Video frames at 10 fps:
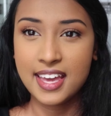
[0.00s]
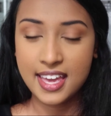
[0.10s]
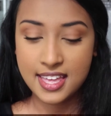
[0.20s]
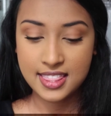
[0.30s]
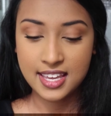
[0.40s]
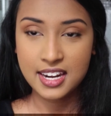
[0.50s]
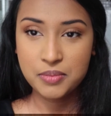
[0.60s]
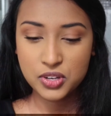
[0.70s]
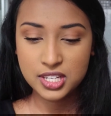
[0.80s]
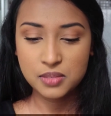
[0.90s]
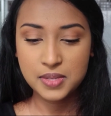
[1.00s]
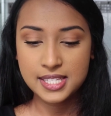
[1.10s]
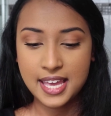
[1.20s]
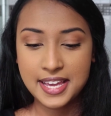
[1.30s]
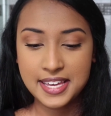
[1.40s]
And then I'm going to be
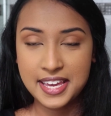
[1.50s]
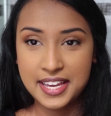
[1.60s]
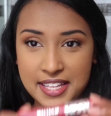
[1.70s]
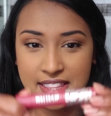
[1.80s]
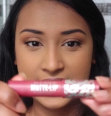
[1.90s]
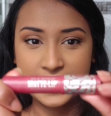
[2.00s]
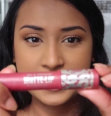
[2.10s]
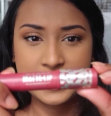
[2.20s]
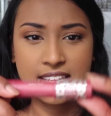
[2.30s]
taking this